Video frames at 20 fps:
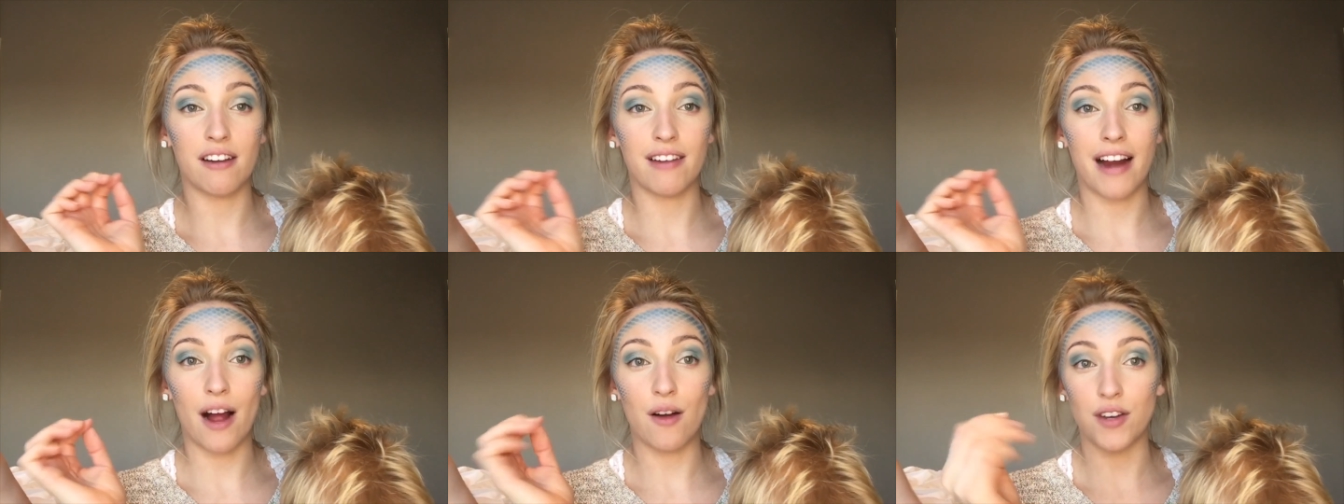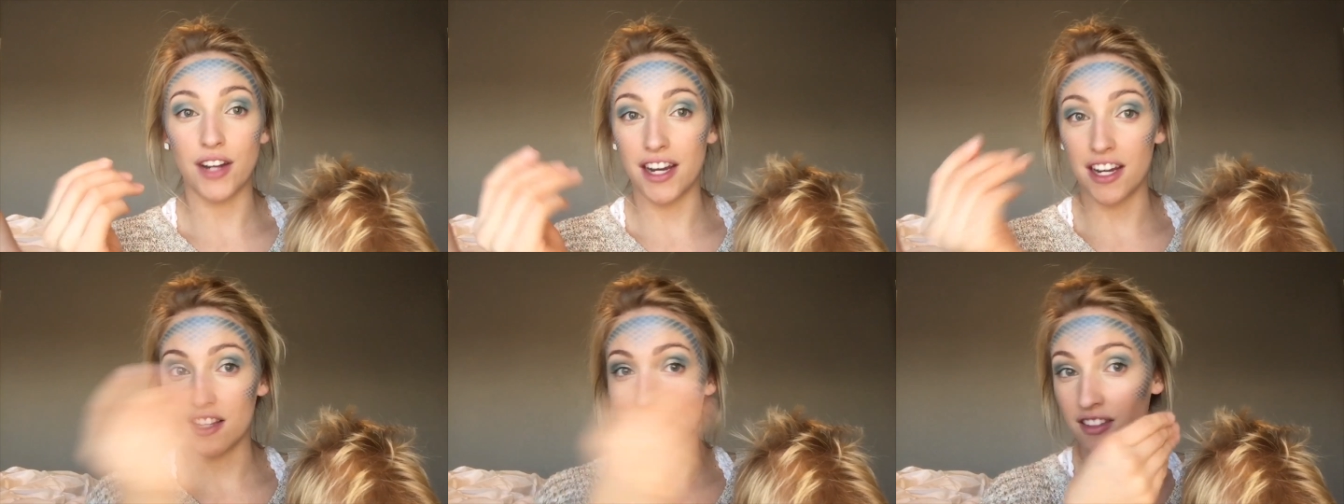
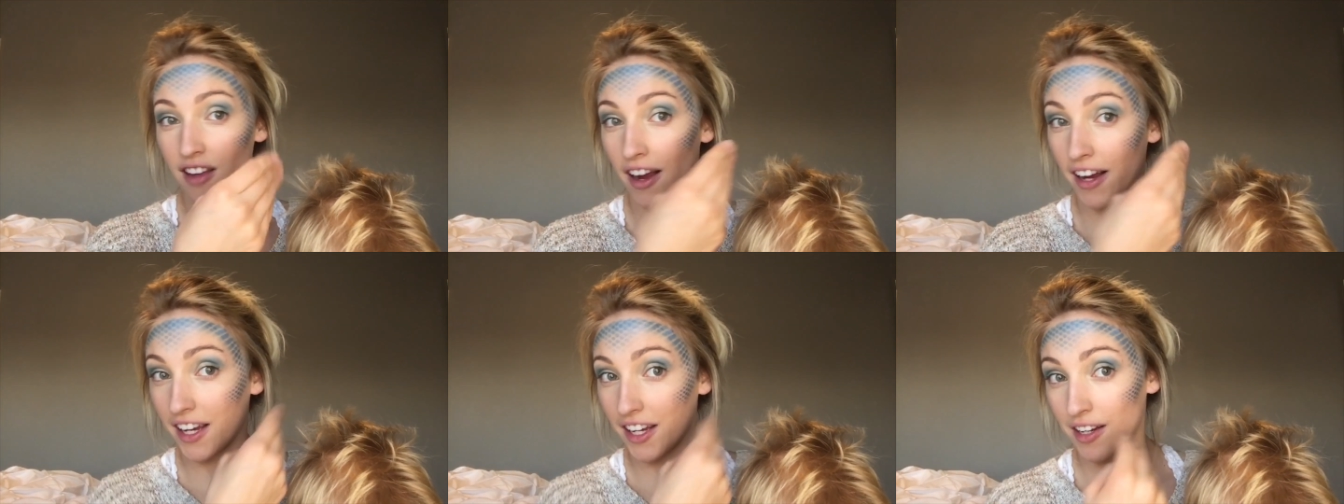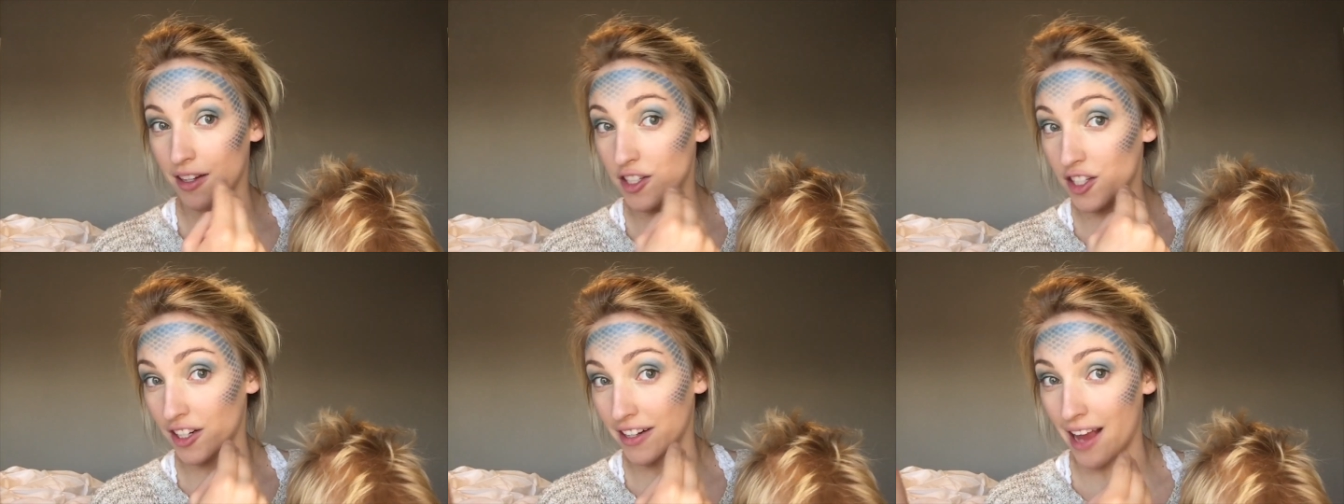around and it's not
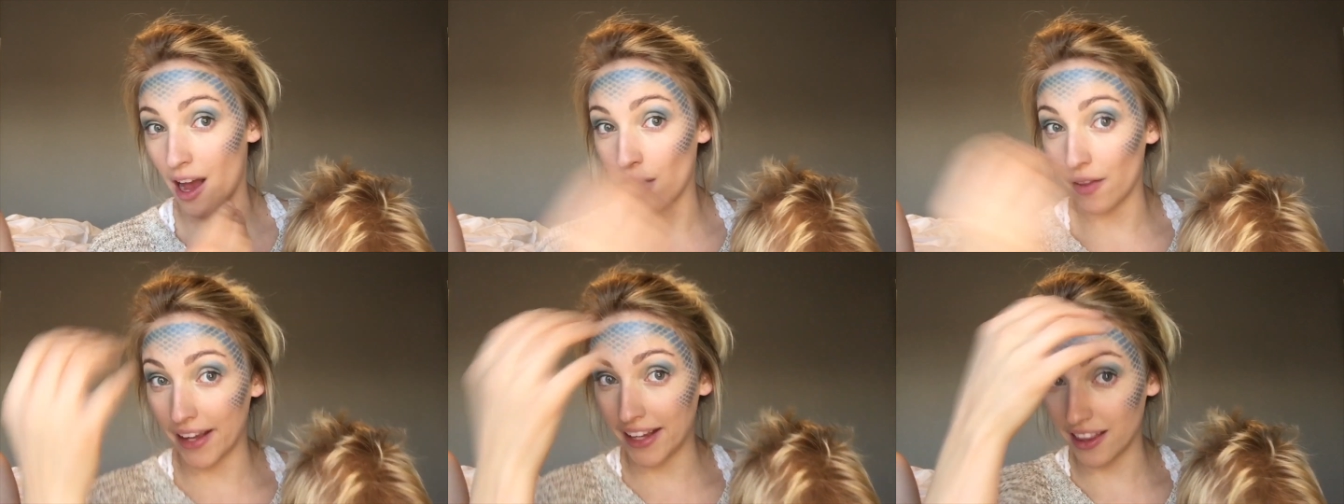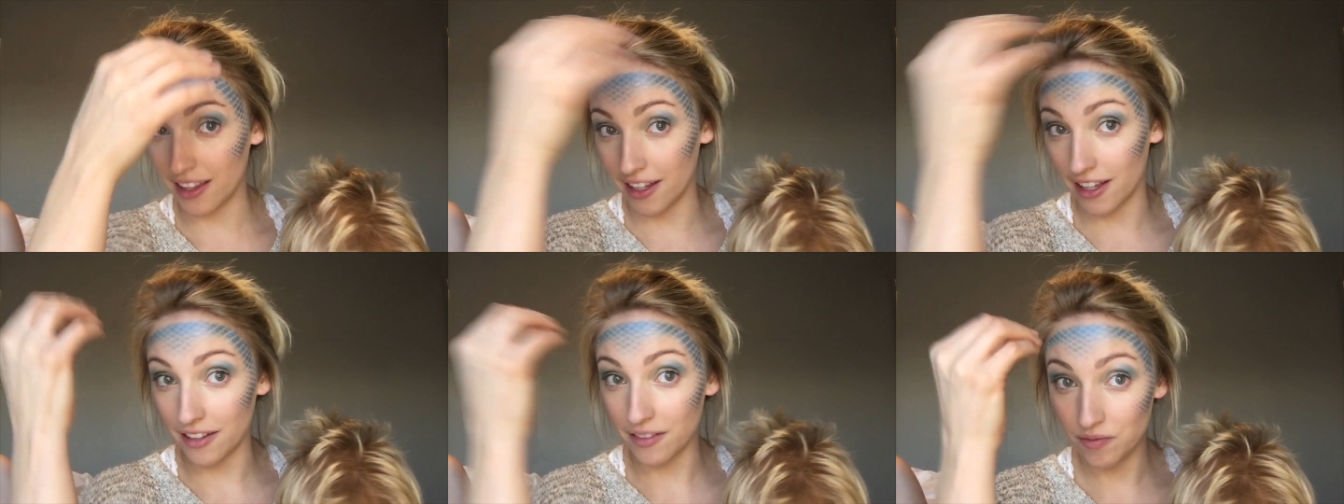going to turn out
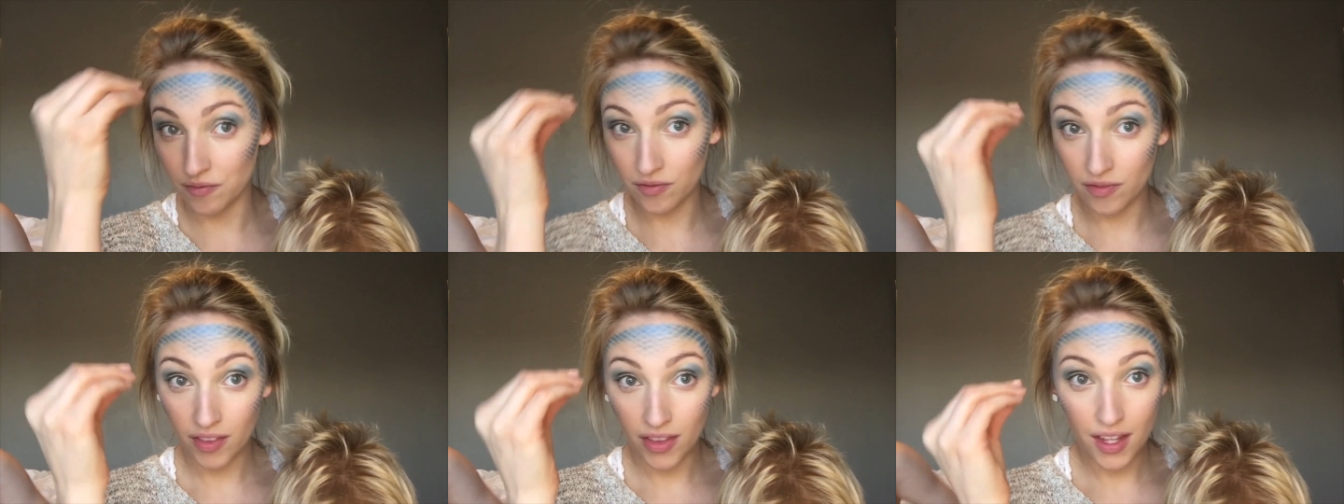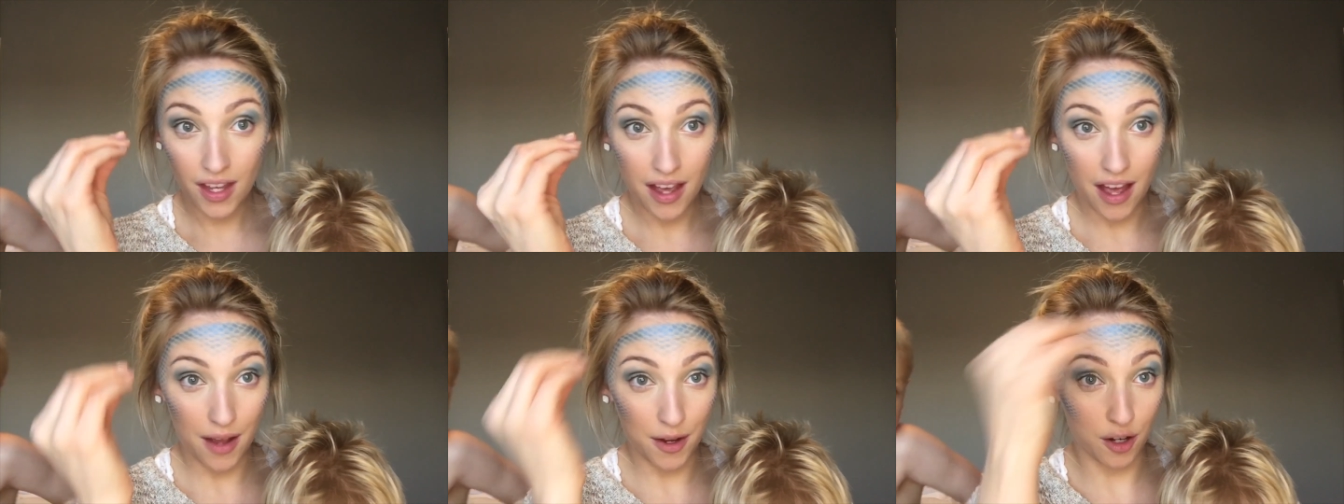like the,
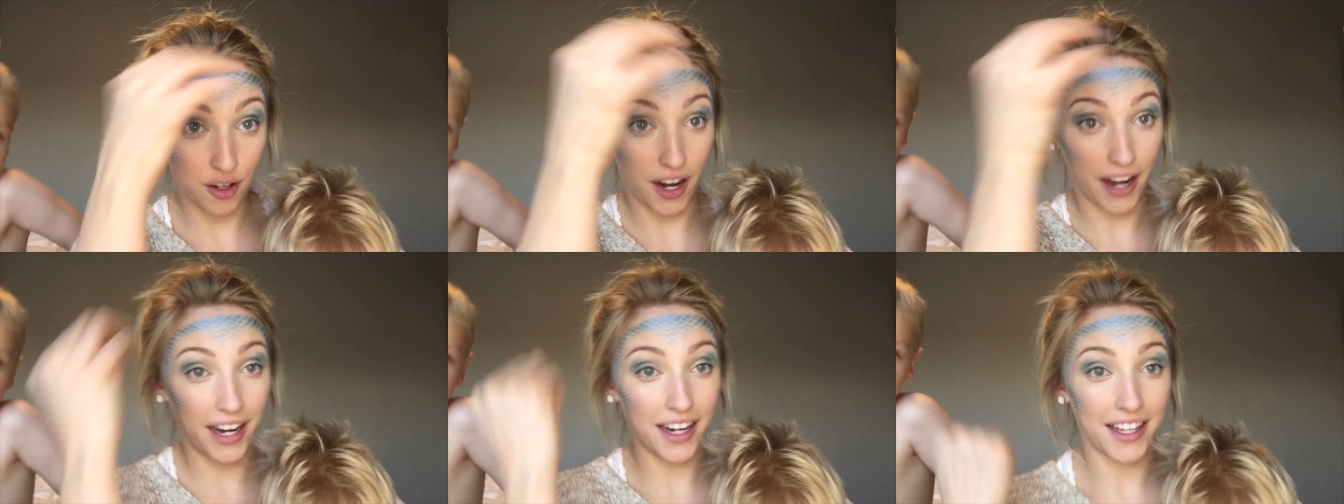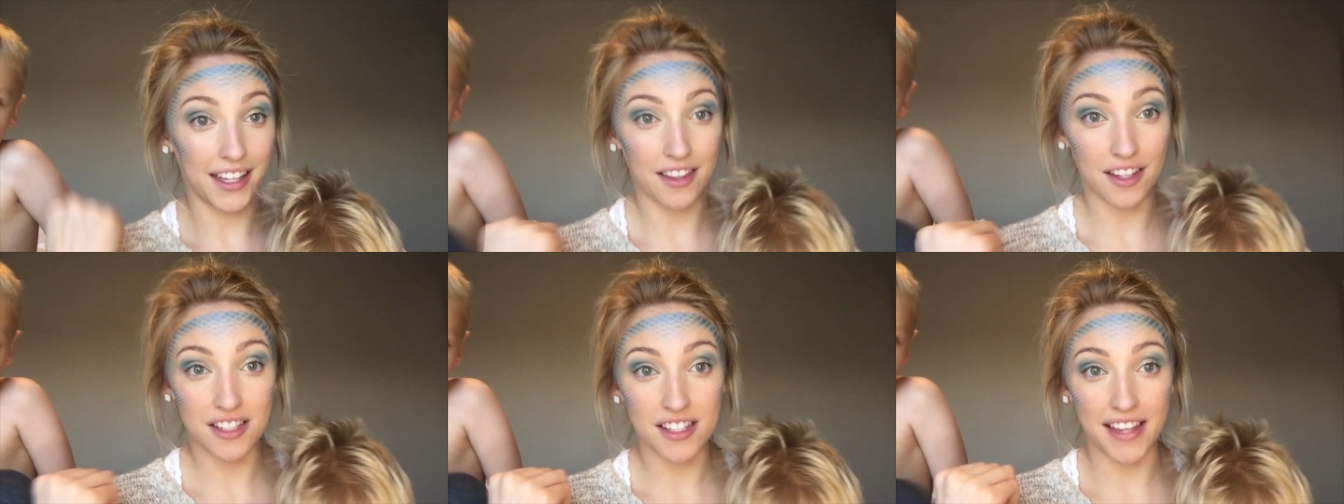you're not
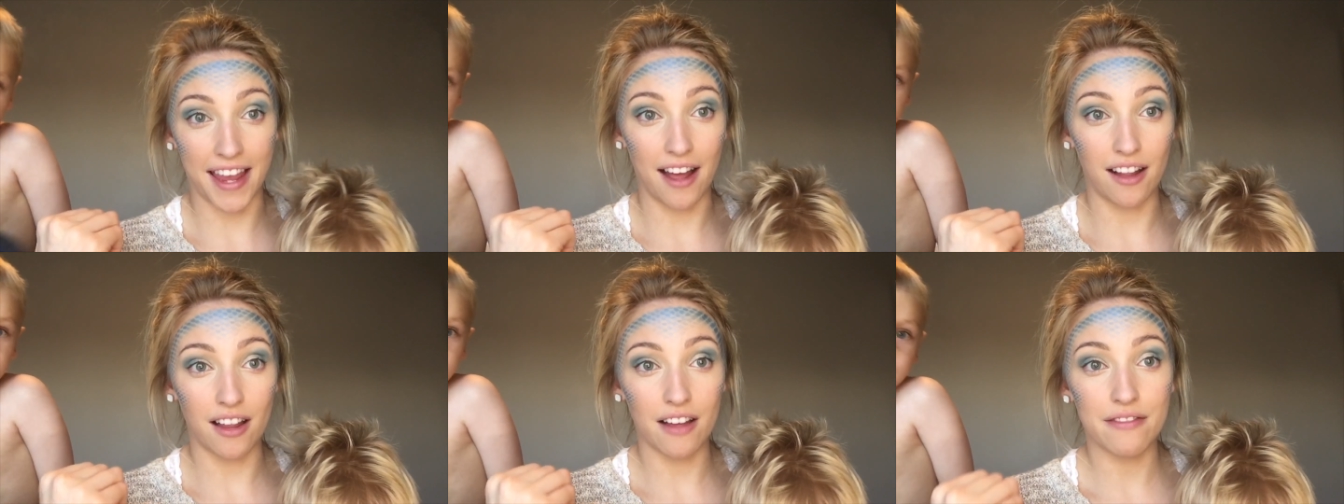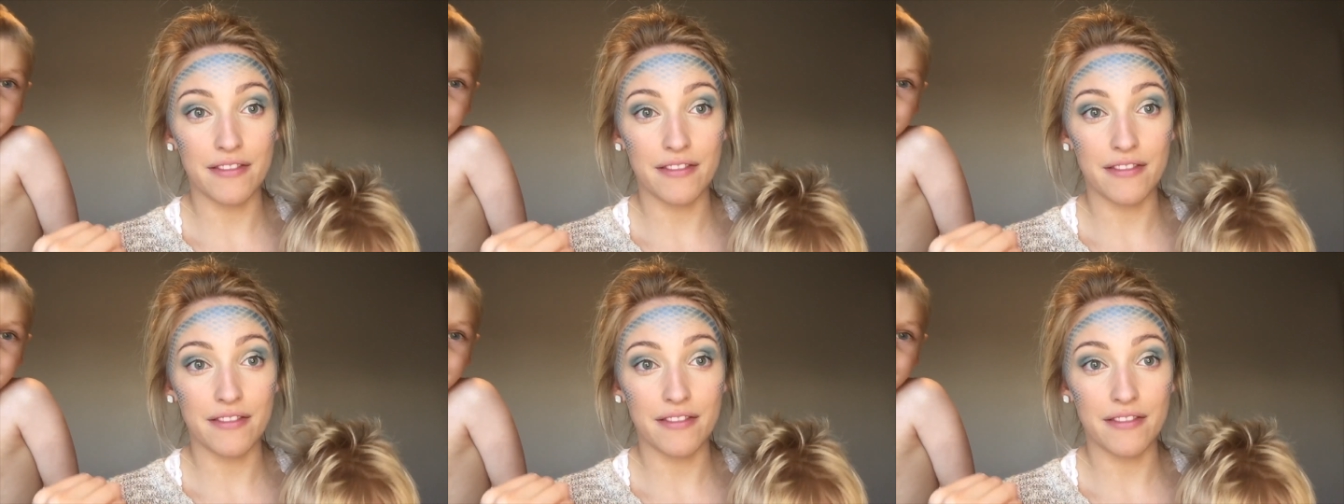going to get the scale